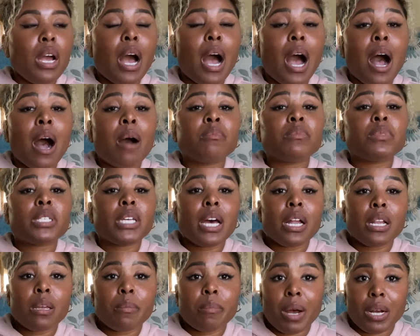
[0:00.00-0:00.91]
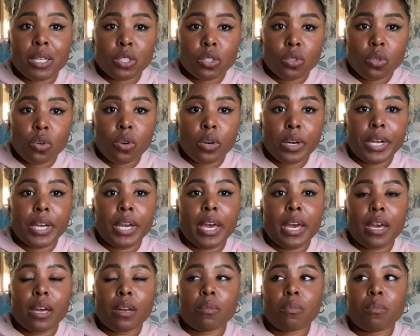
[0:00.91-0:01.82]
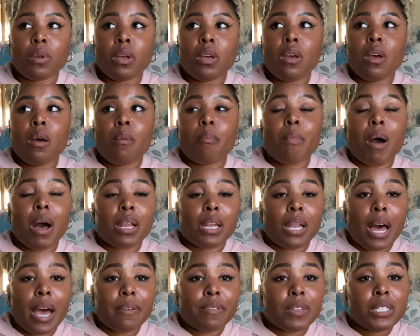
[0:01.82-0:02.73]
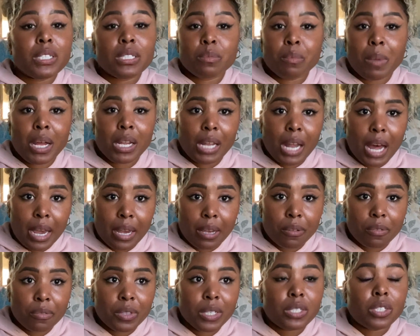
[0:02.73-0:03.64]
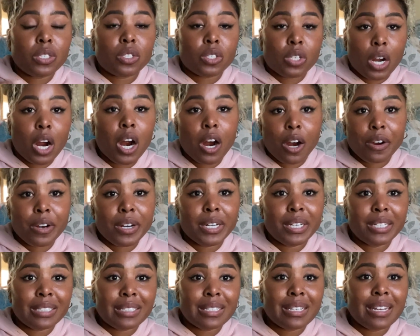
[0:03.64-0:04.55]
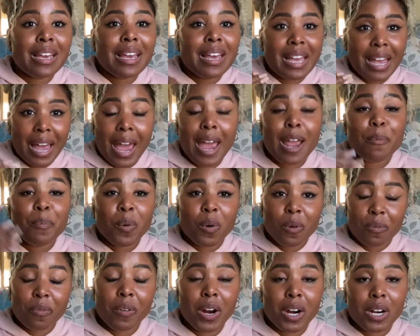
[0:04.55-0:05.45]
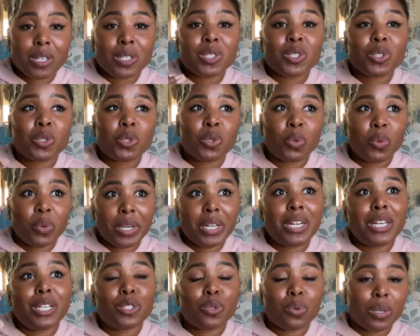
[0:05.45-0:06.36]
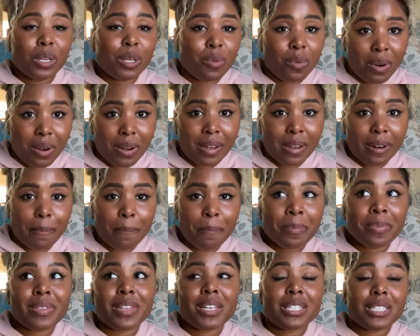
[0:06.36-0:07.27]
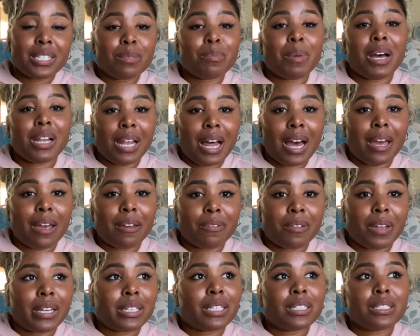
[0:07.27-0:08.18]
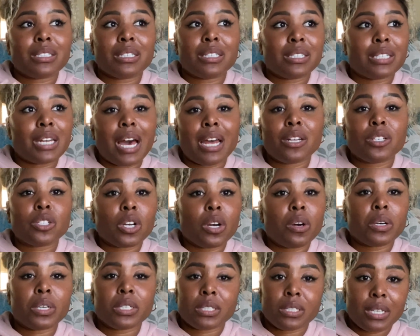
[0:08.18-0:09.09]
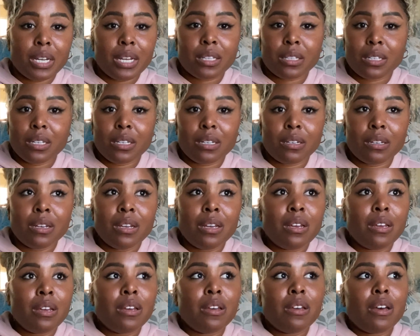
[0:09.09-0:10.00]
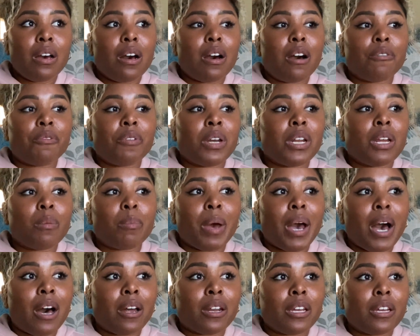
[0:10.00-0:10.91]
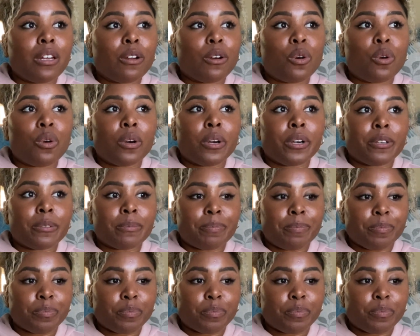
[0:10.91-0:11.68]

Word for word: I'm telling my story and my life. This is my life. This is current April 1st, 2021. This is my life. Like this, it's not a joke. It's nothing uh, funny about it or